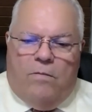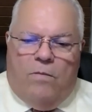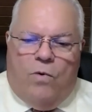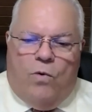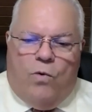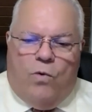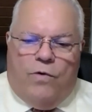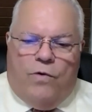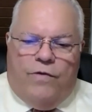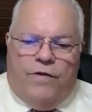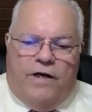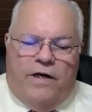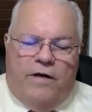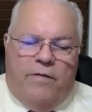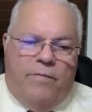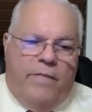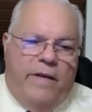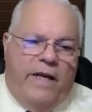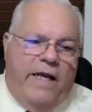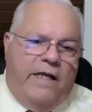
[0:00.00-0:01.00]
more than
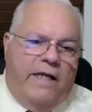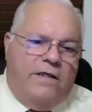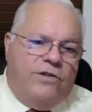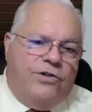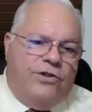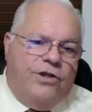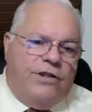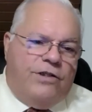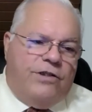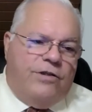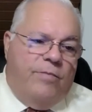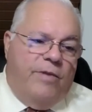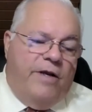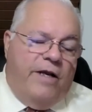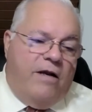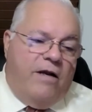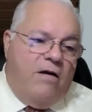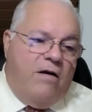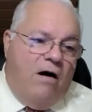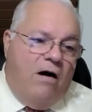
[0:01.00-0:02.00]
it means just to
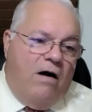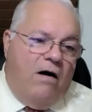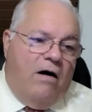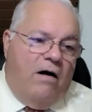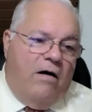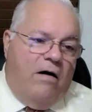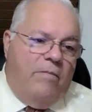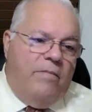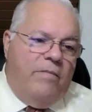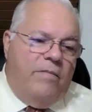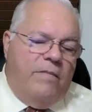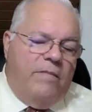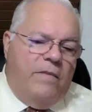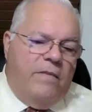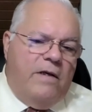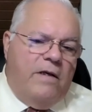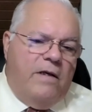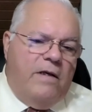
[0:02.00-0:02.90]
be calm